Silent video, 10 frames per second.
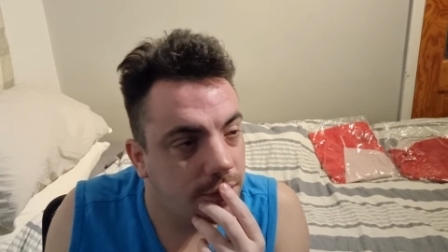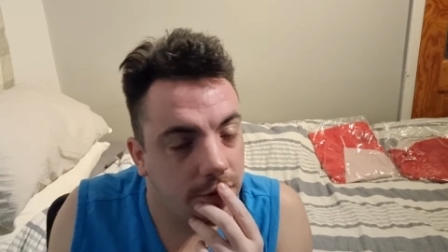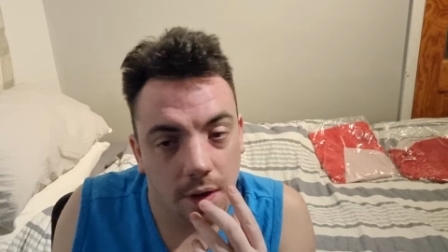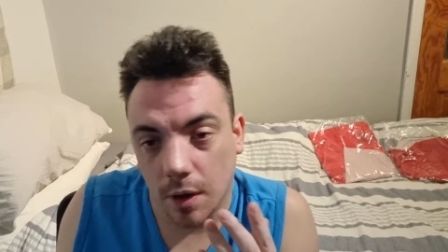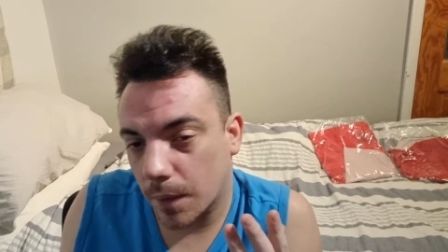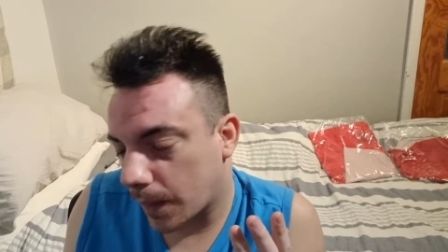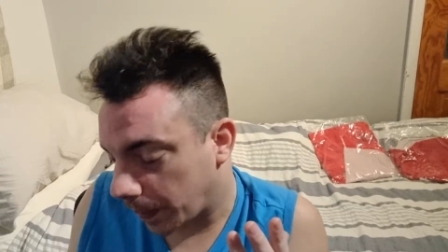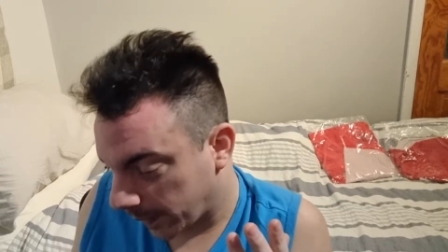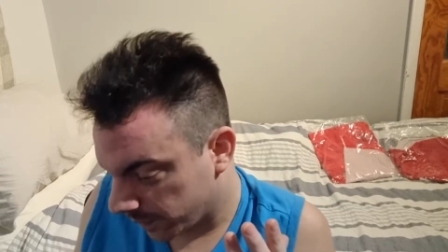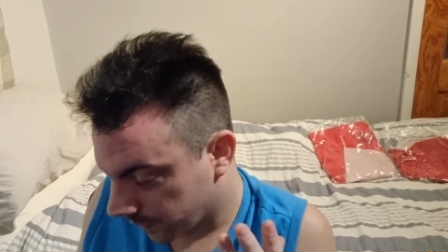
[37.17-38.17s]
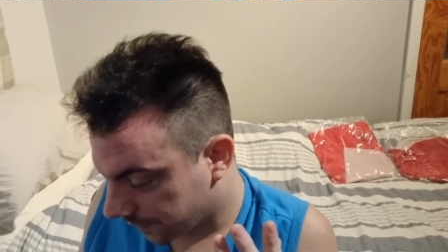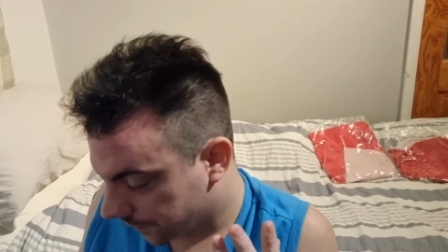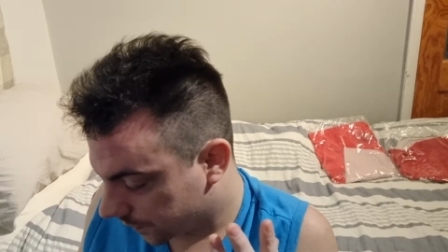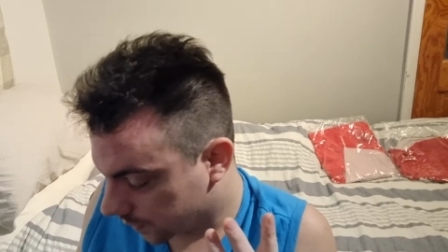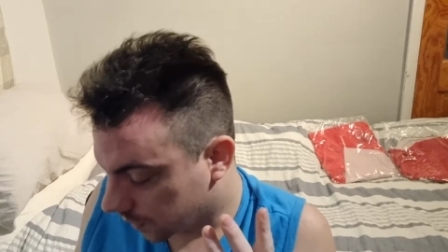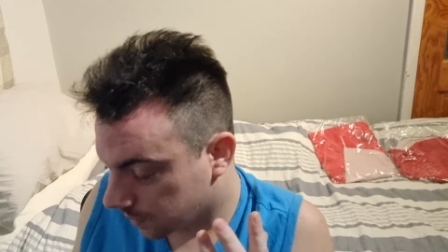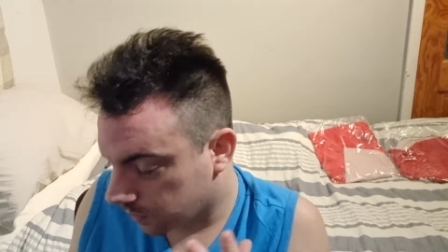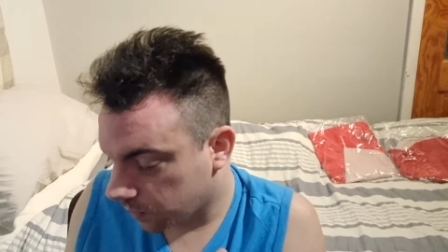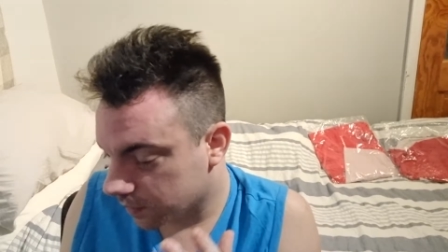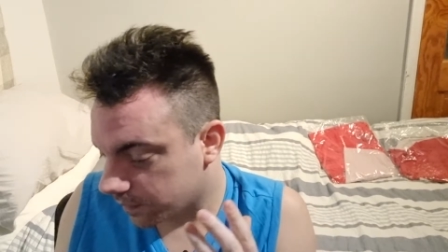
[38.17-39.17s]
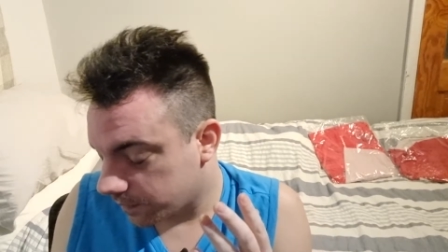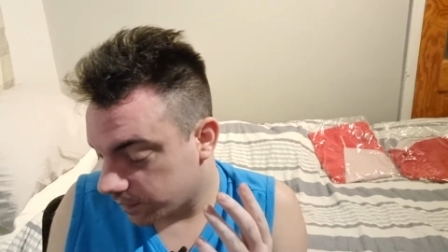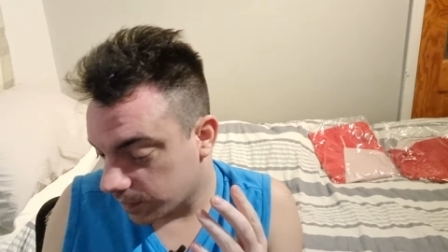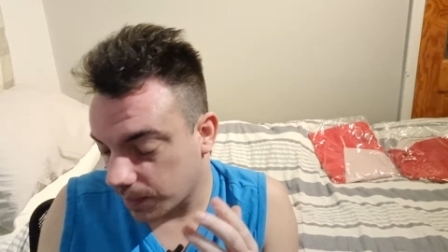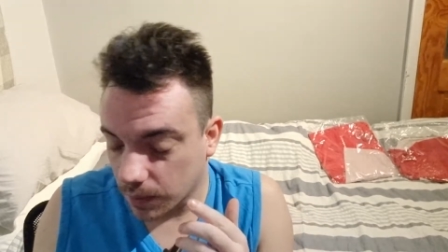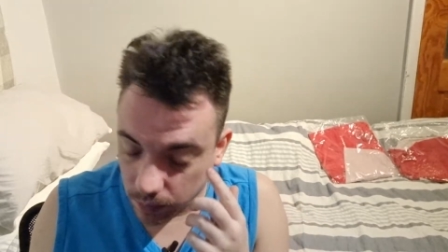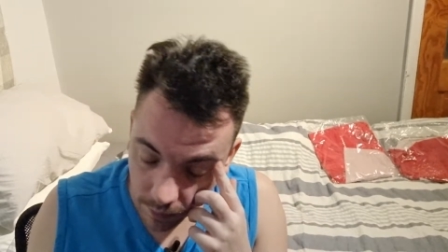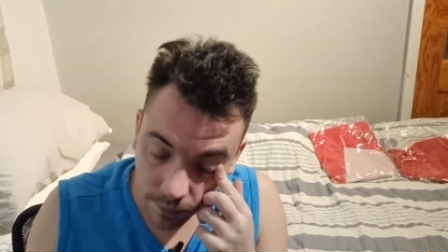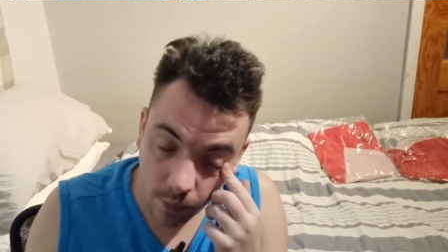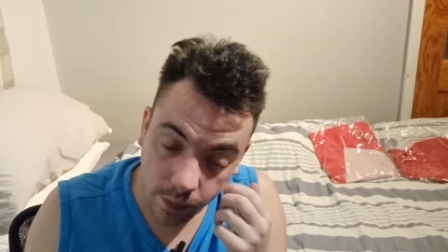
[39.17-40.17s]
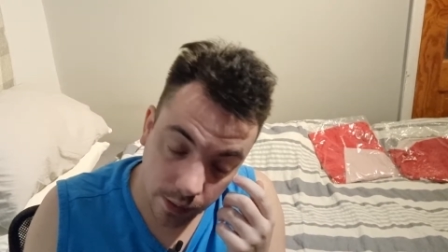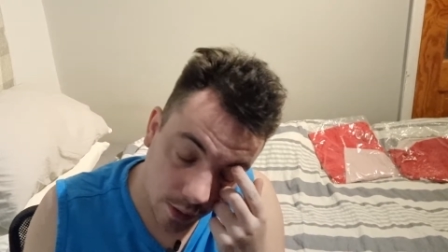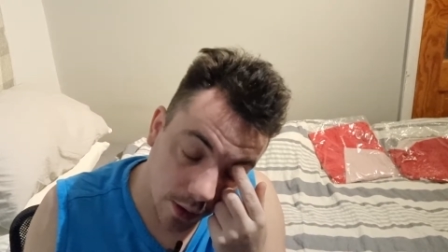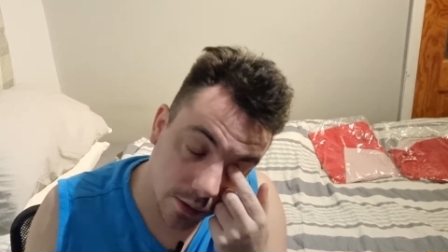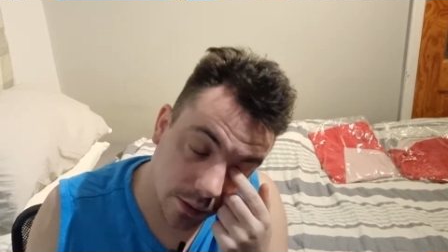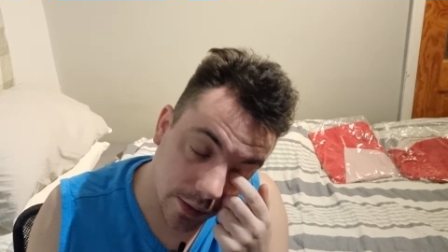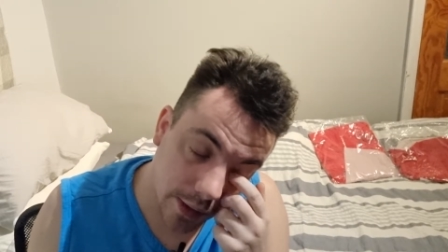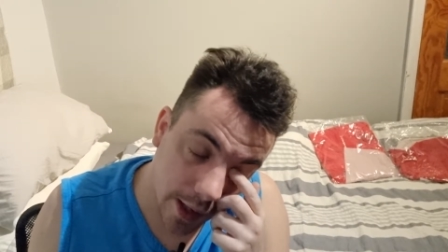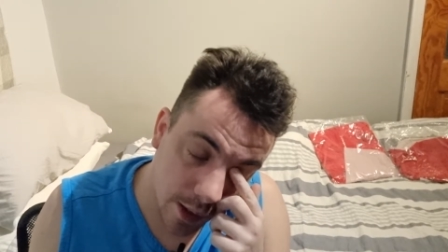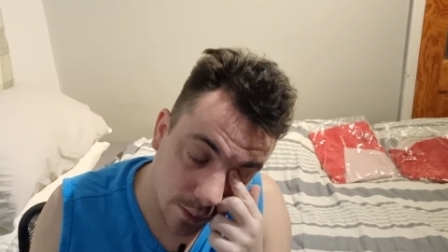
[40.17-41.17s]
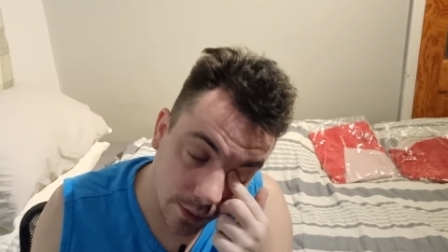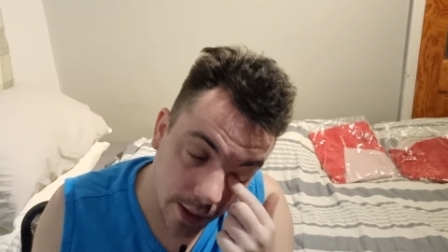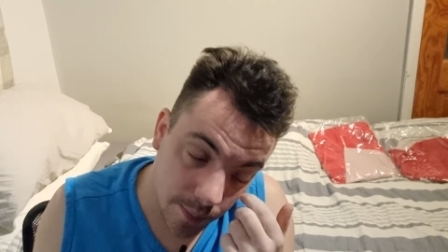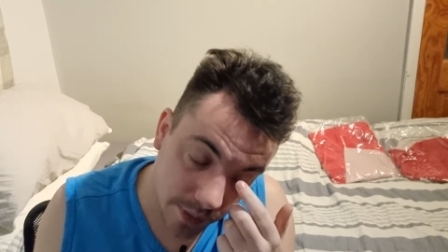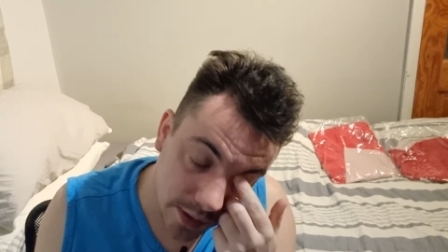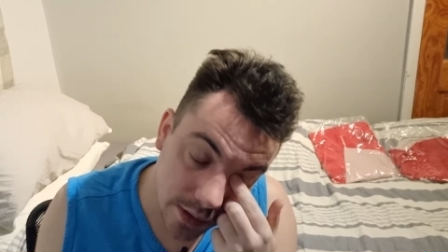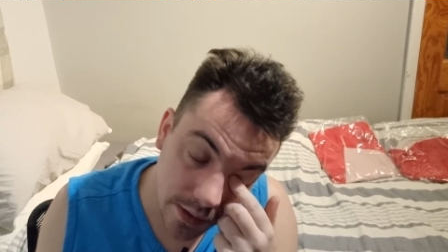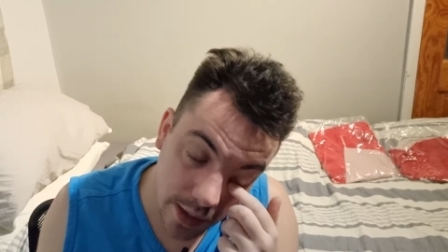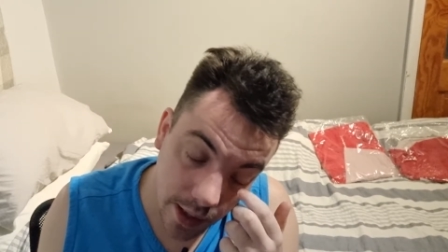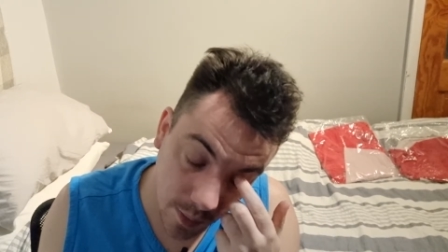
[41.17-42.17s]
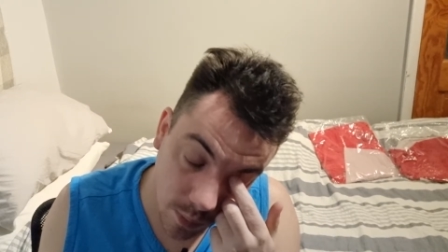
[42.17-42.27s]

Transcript: see, I I always support the 49ers down, happy, sad,